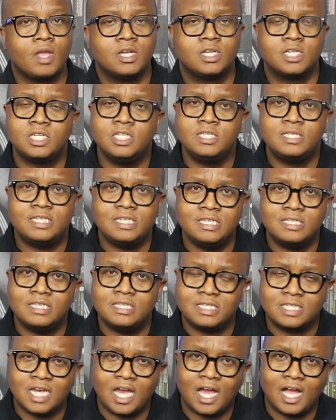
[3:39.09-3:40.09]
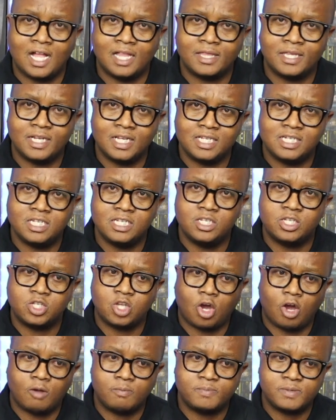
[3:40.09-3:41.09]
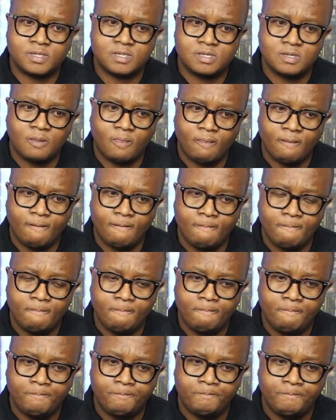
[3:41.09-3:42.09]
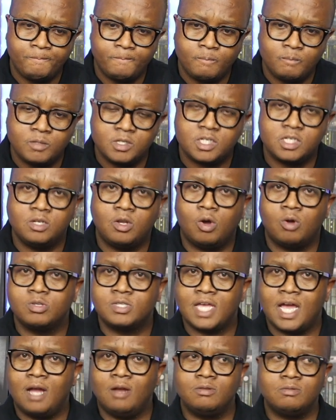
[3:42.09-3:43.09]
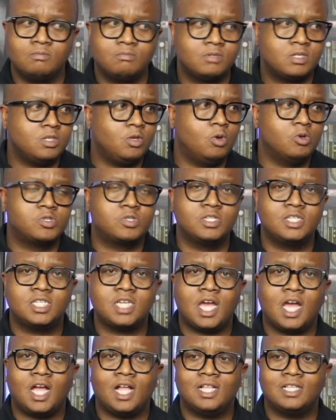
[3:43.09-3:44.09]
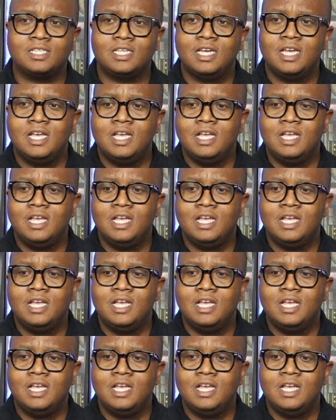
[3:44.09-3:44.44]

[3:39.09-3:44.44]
she sees this child, and then she stops. She goes out, she goes to the child.